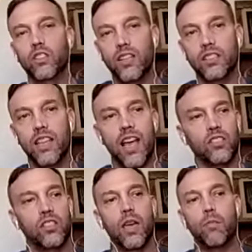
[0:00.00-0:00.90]
exercising
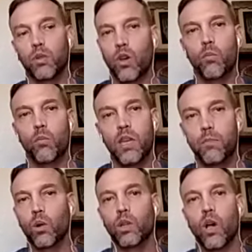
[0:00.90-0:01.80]
that. Staples, Home
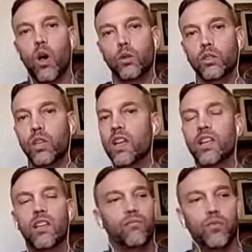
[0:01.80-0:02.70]
Depot, Lowe's,
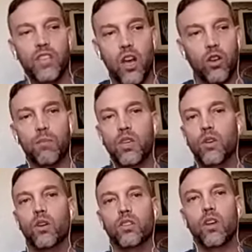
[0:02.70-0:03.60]
Dell
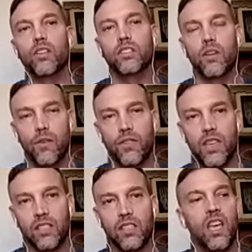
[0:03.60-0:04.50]
computers, all these
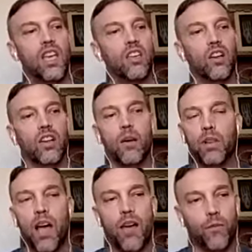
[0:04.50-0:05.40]
different things. You're
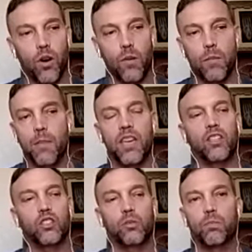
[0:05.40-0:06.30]
going to apply for
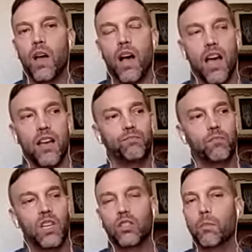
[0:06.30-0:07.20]
maybe ex,
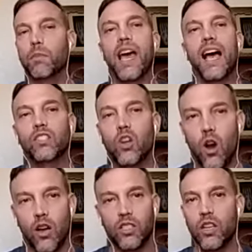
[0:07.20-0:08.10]
uh, some gas
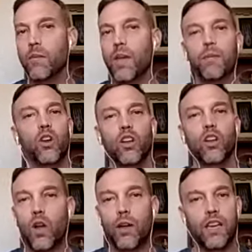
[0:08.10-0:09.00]
cards. You, maybe
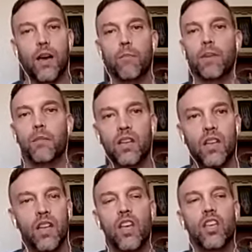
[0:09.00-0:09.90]
you're a trucking company.
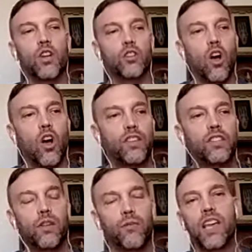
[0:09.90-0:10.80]
Maybe, there's
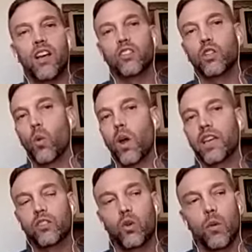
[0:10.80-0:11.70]
all these different accounts. You
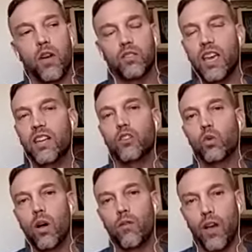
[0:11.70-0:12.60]
want to get to about 10
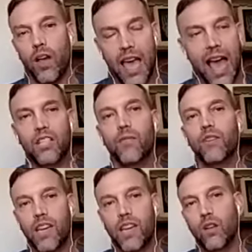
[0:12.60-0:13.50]
to 12
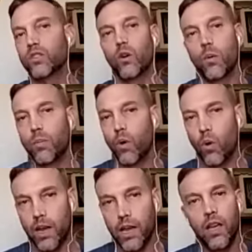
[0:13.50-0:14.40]
active accounts that are
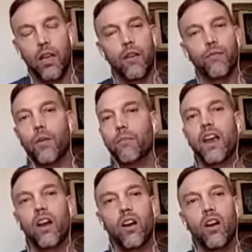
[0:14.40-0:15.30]
reporting.
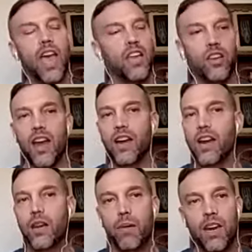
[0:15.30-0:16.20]
From there, and you
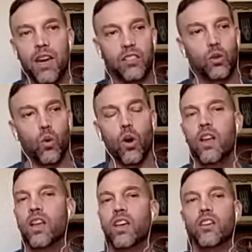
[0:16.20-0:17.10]
got an 80 Paydex
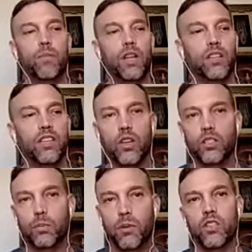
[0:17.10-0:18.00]
score, you're building
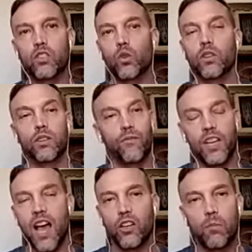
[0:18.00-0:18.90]
your experience scores.
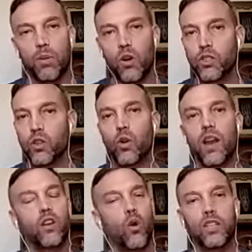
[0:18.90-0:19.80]
If you got good personal
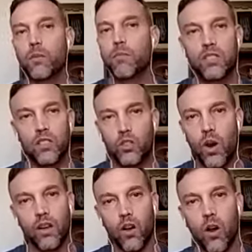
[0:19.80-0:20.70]
credit, go get some business
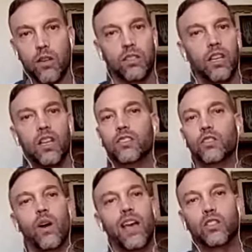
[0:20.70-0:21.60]
credit cards.
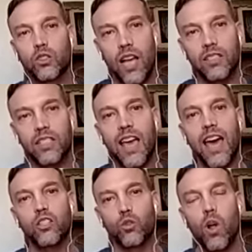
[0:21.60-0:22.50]
Start exercising that
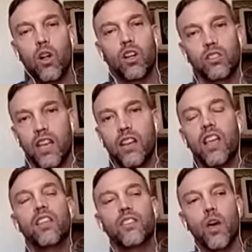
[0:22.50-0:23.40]
as well, because then
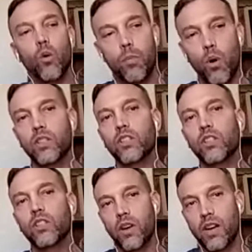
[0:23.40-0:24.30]
they'll report to
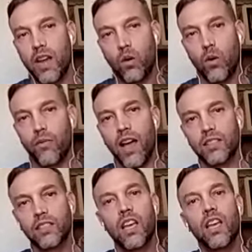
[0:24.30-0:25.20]
Experian and Equifax.